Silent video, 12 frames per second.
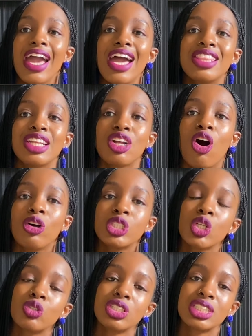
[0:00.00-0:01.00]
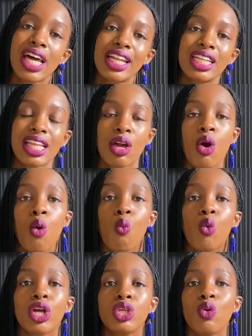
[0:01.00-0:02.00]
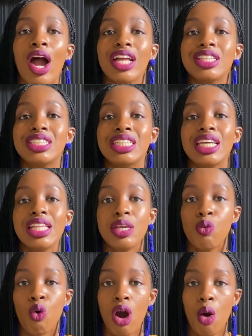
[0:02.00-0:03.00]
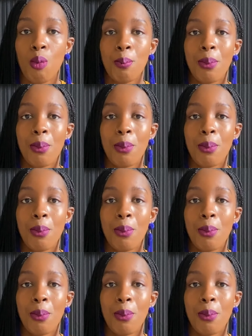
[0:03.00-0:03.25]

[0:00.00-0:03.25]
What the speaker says: and then also deciding like what you ideally want